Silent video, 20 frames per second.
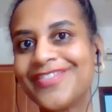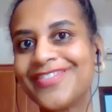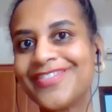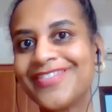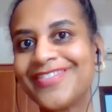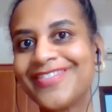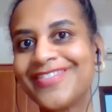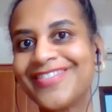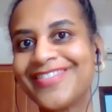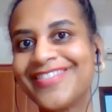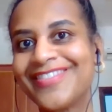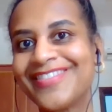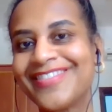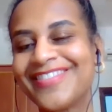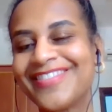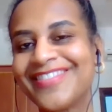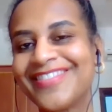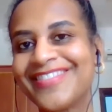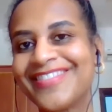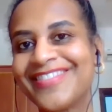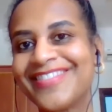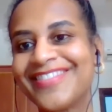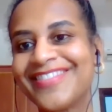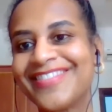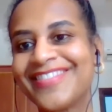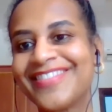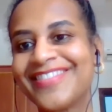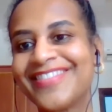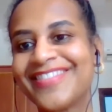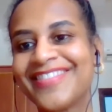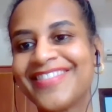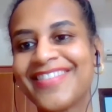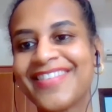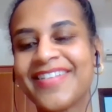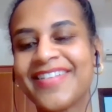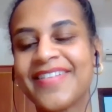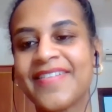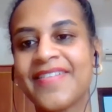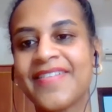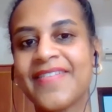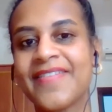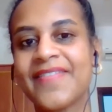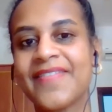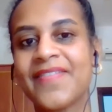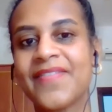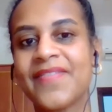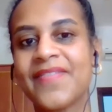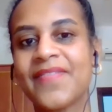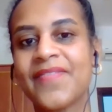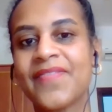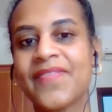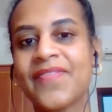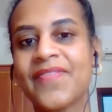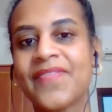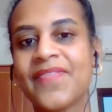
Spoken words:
(silence)